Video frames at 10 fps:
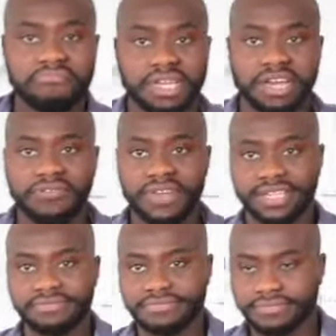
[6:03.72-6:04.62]
nothing.
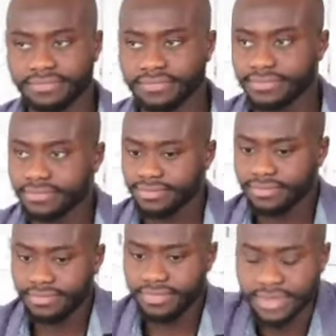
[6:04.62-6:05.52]

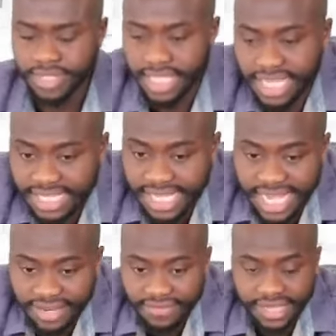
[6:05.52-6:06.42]
He didn't say
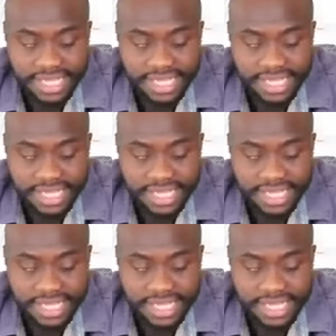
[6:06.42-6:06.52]
anything.